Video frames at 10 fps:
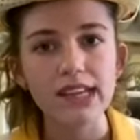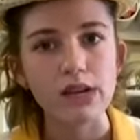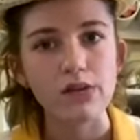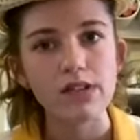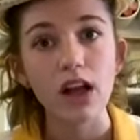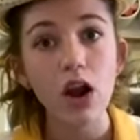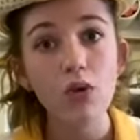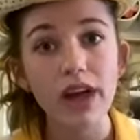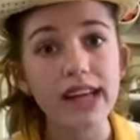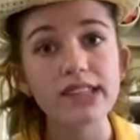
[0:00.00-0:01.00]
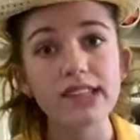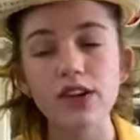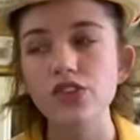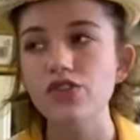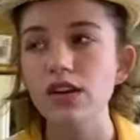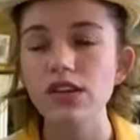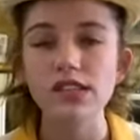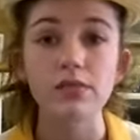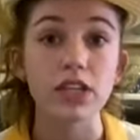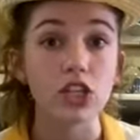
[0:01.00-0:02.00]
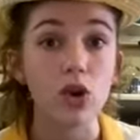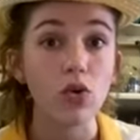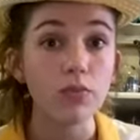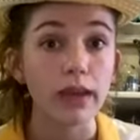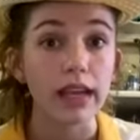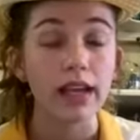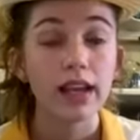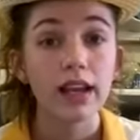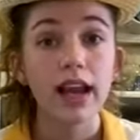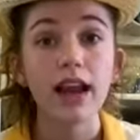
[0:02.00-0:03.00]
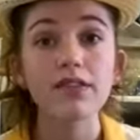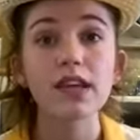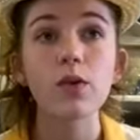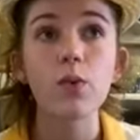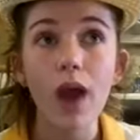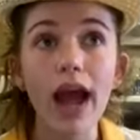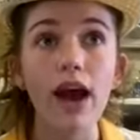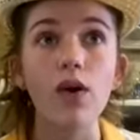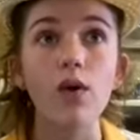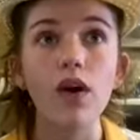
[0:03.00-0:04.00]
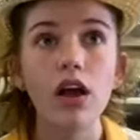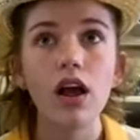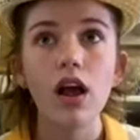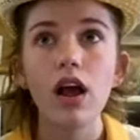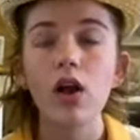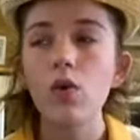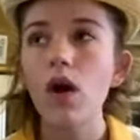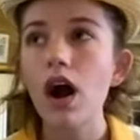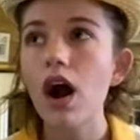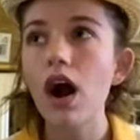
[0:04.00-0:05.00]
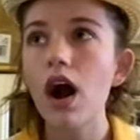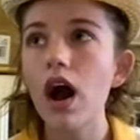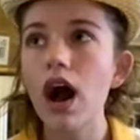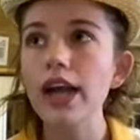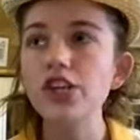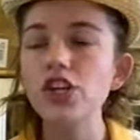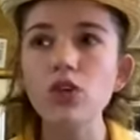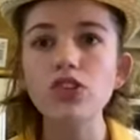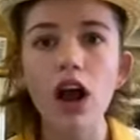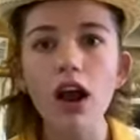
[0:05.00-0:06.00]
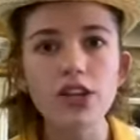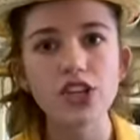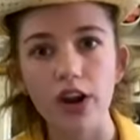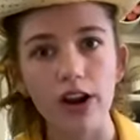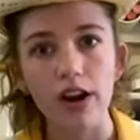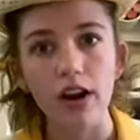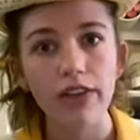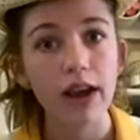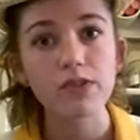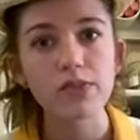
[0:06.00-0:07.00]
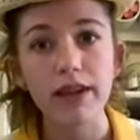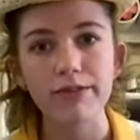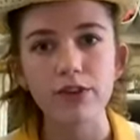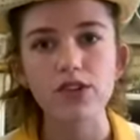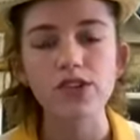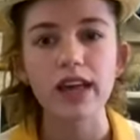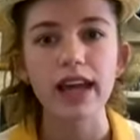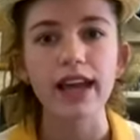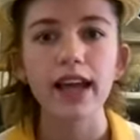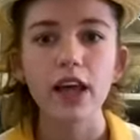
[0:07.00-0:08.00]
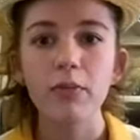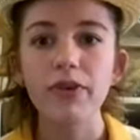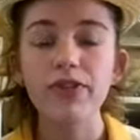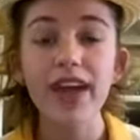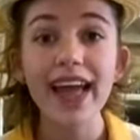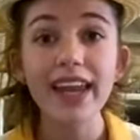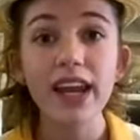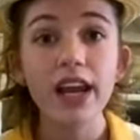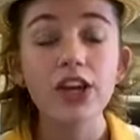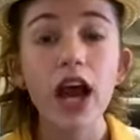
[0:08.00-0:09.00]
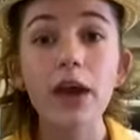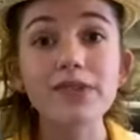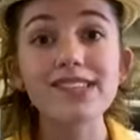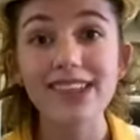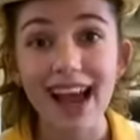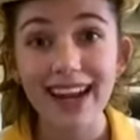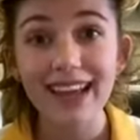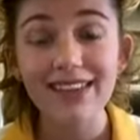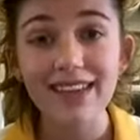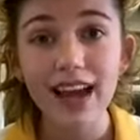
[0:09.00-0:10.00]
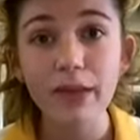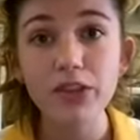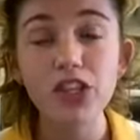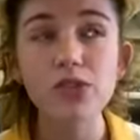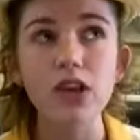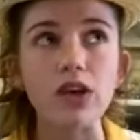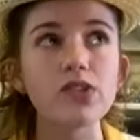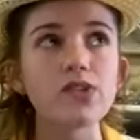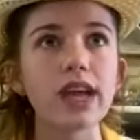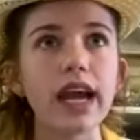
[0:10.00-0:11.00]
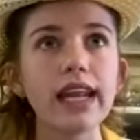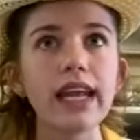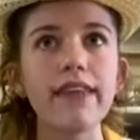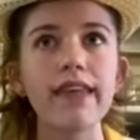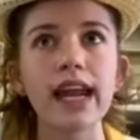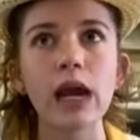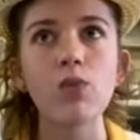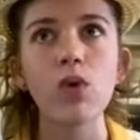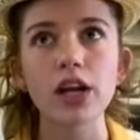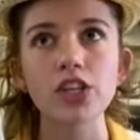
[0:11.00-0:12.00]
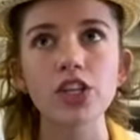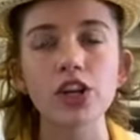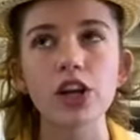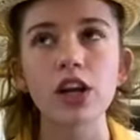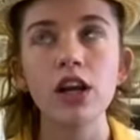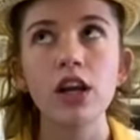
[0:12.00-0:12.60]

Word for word: I was like, "Oh, that's Tara Strong because somebody told me." And I was like, wow, I should go talk to her. That was my first thing. But then I was signing at the time and she was also signing. And then I watched her.